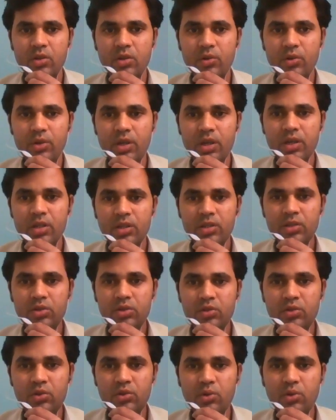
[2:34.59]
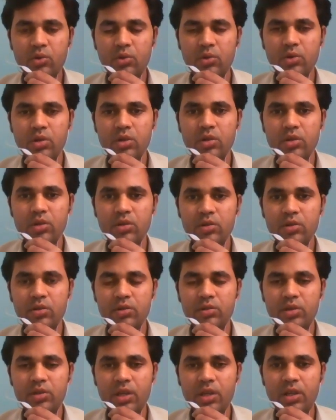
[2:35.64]
Okay,
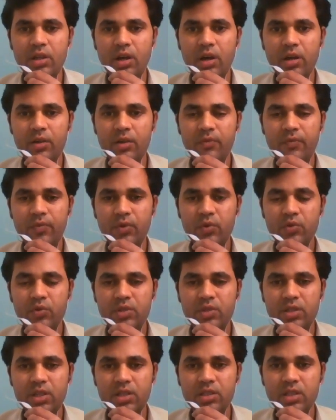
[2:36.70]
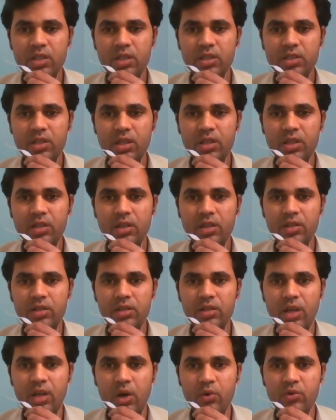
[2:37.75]
so there are few stages in the
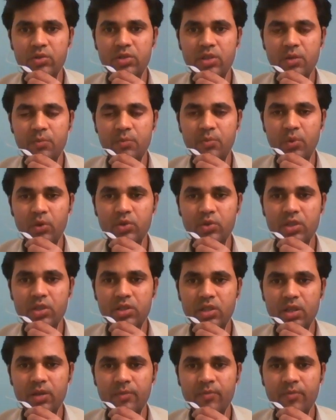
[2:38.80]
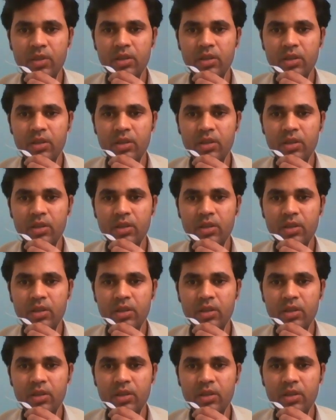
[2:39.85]
downstream processing,